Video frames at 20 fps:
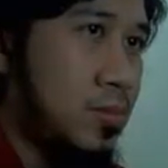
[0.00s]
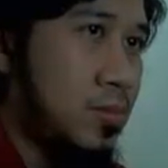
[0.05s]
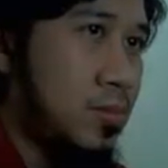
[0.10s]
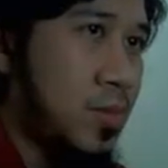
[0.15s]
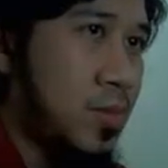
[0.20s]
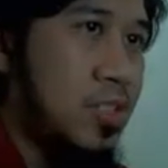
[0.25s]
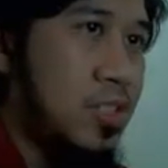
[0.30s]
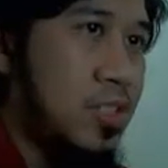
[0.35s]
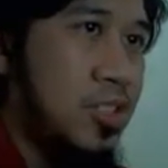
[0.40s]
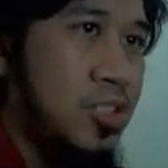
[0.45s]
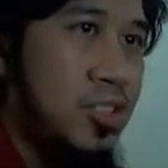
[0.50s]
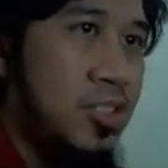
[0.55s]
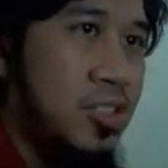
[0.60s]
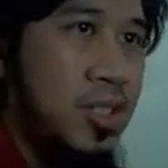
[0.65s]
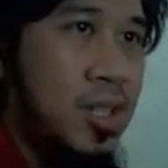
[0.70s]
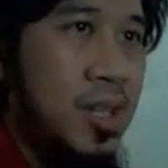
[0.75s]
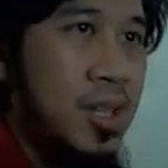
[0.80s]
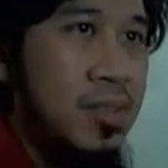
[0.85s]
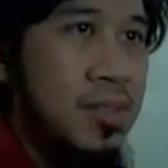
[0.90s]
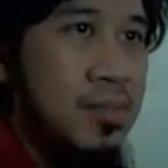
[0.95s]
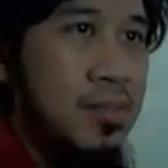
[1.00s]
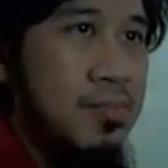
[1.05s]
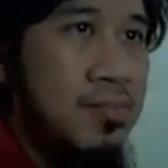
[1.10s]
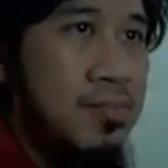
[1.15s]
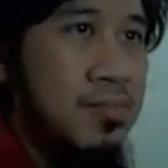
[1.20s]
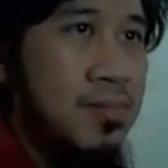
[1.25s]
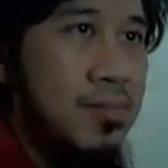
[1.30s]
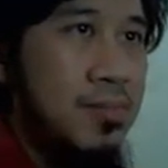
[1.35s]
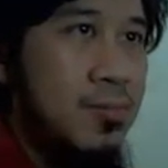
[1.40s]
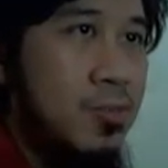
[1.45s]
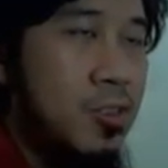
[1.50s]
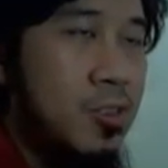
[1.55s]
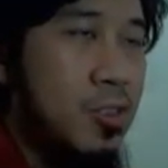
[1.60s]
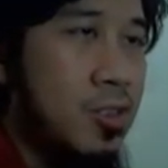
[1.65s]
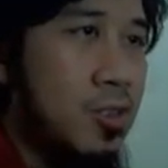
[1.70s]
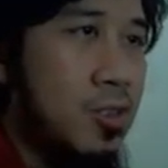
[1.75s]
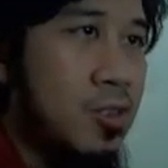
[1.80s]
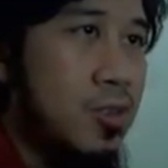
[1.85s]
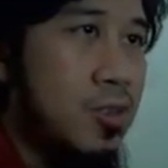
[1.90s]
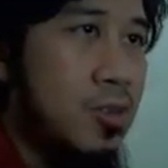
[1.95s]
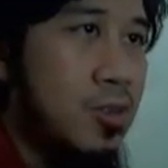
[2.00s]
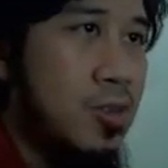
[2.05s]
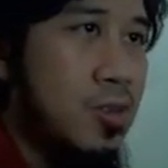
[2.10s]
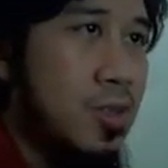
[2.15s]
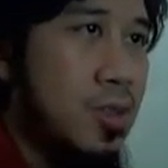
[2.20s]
necessary item for